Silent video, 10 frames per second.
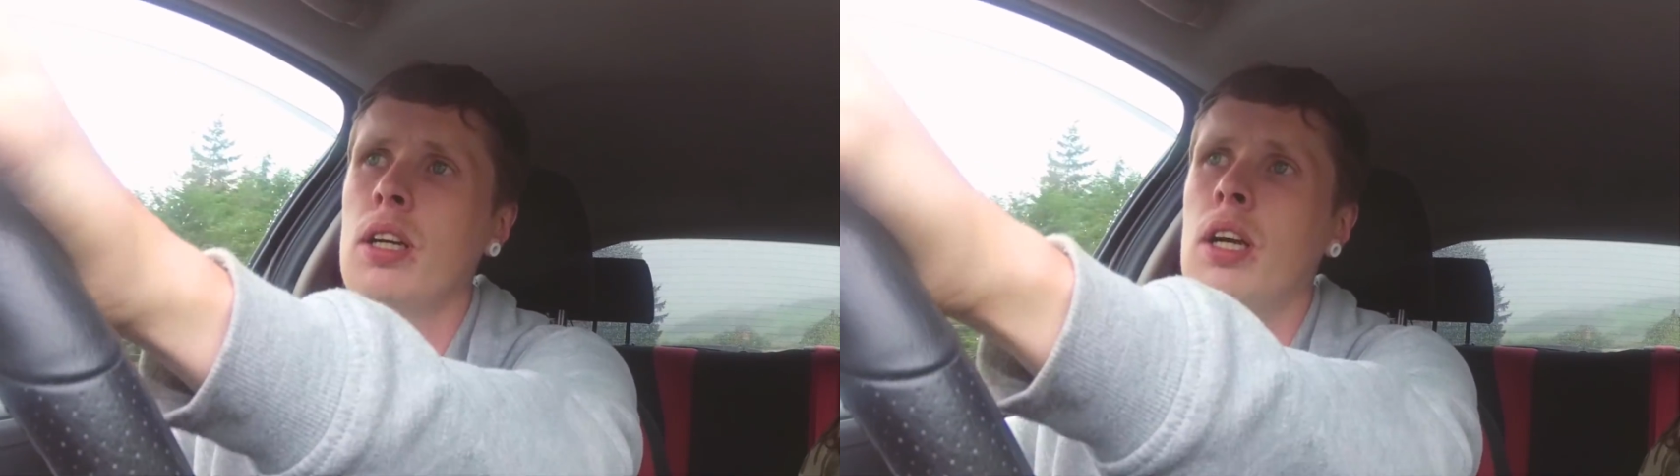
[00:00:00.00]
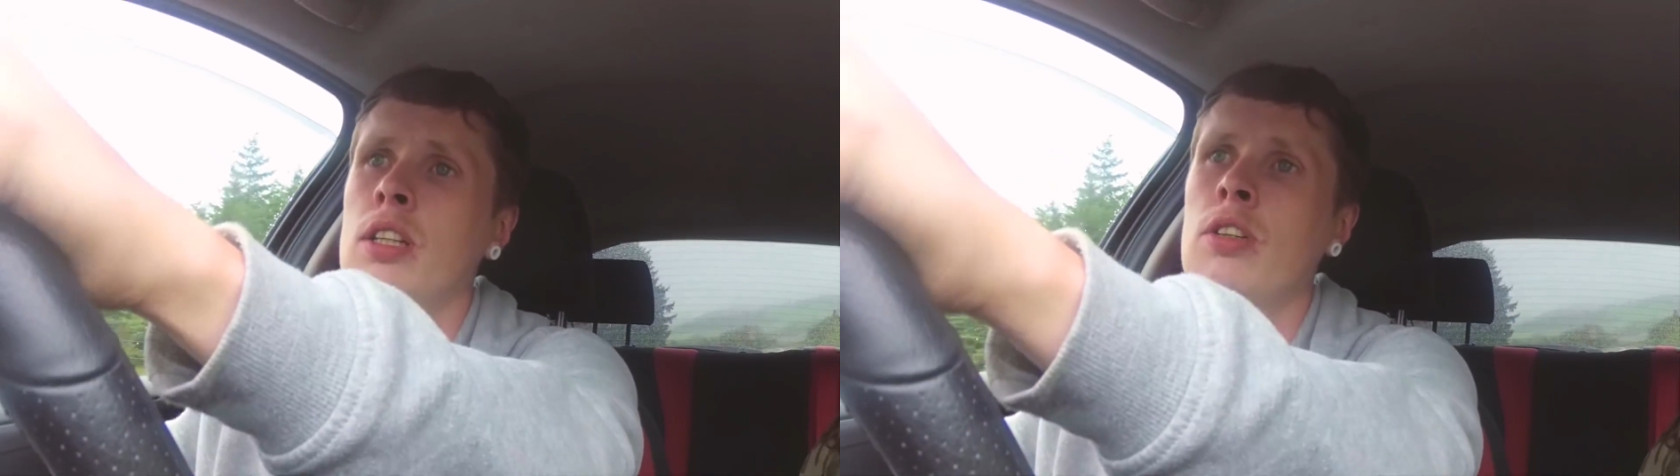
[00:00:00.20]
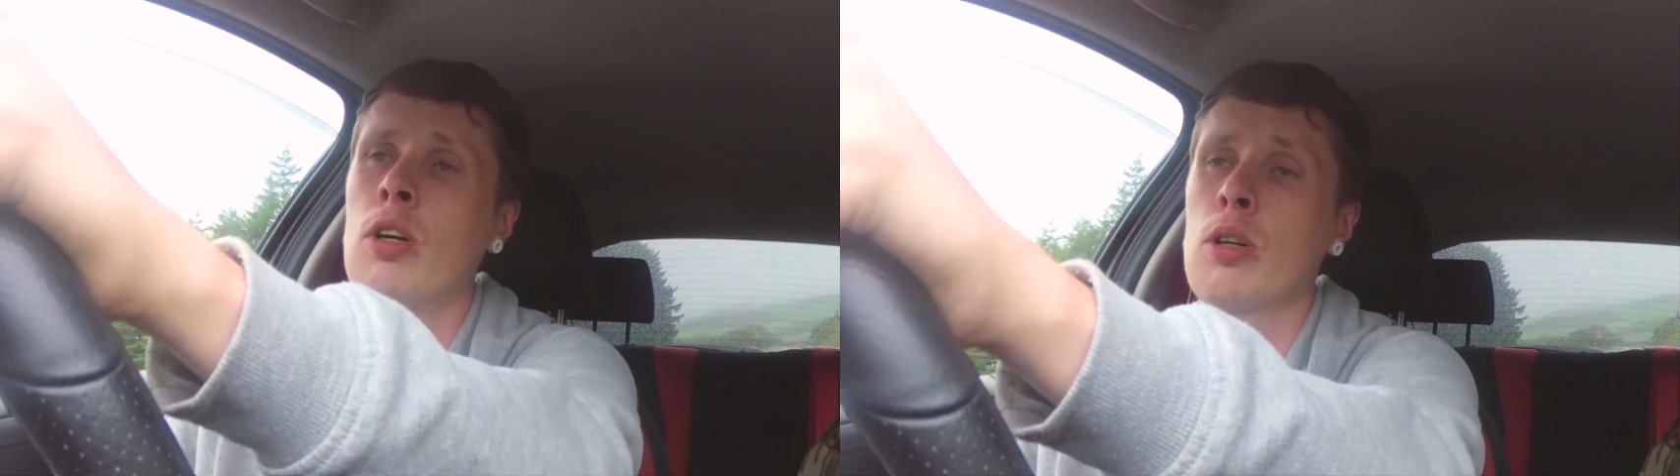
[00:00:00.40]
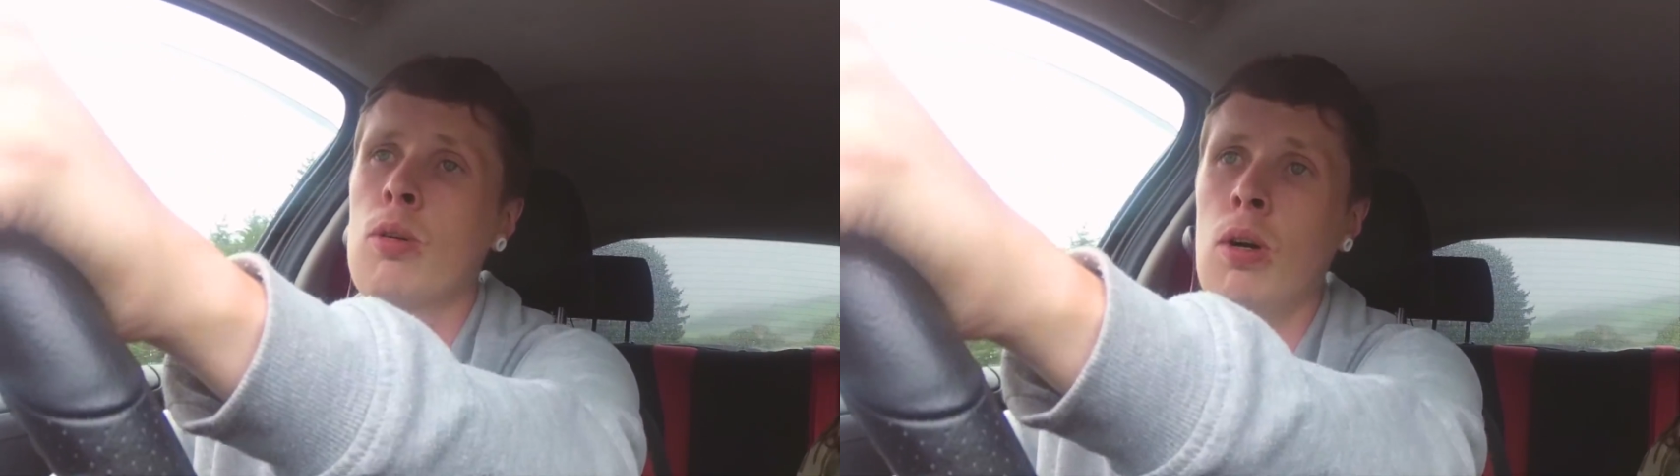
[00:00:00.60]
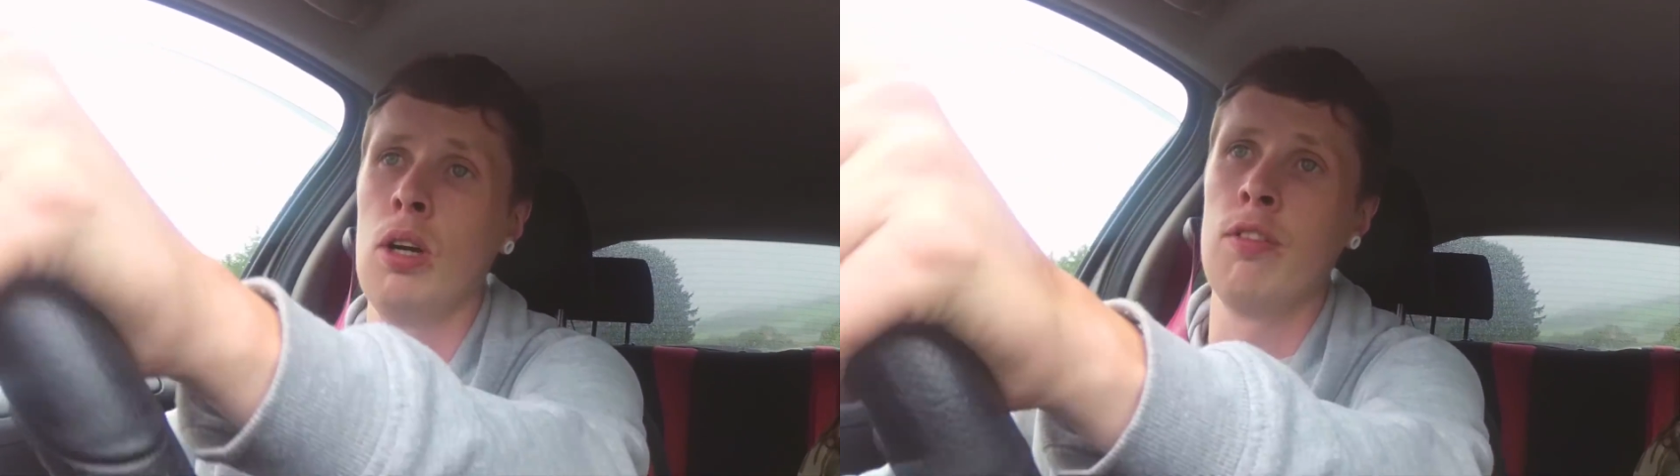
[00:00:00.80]
and you've got to
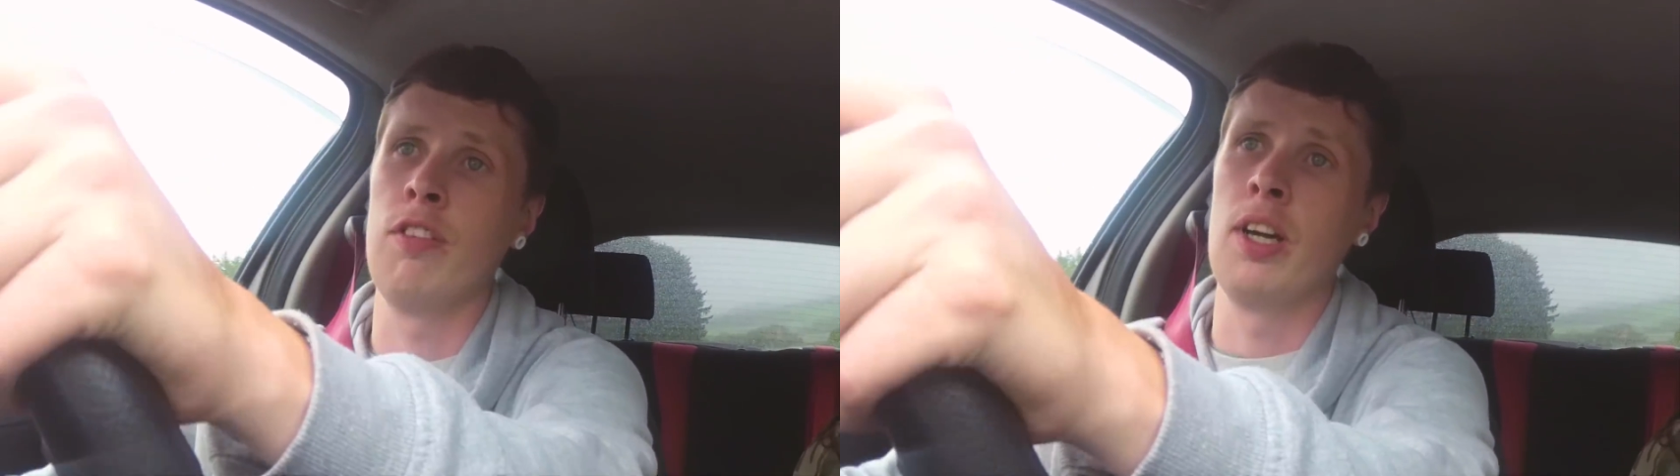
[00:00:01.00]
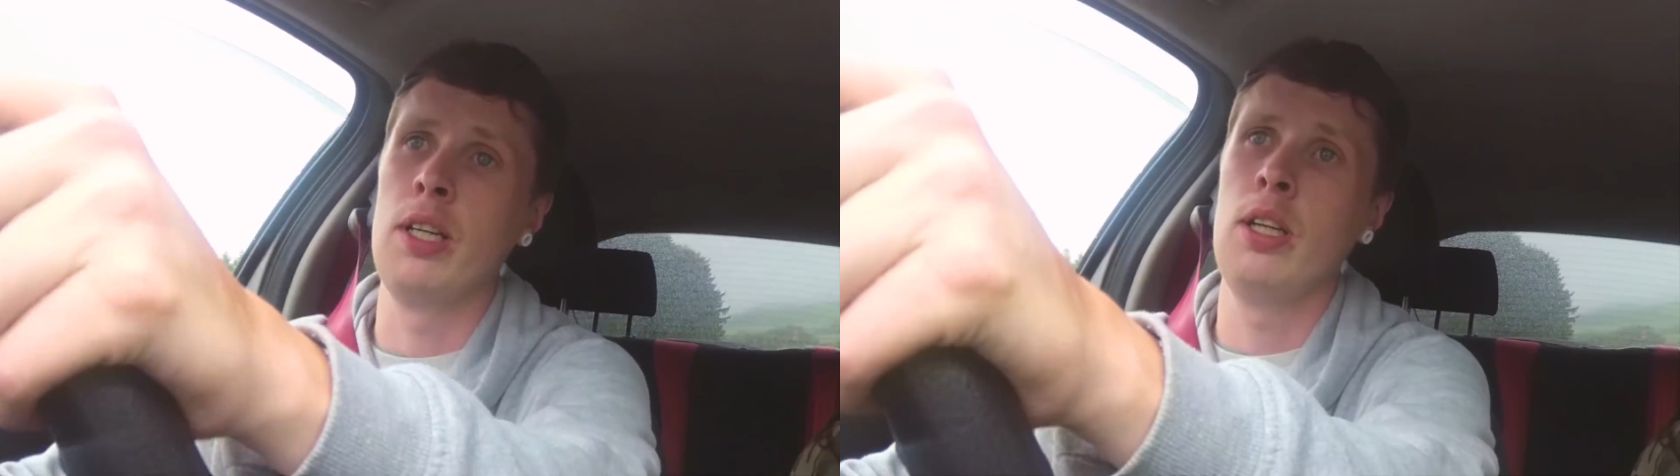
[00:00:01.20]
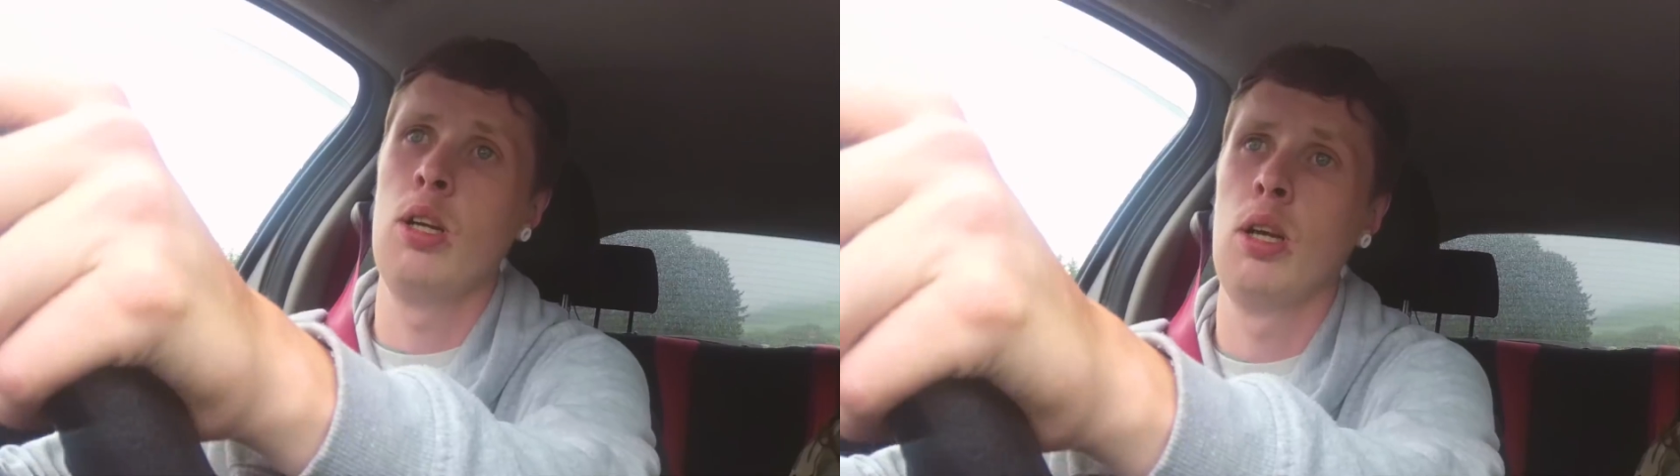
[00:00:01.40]
qualify.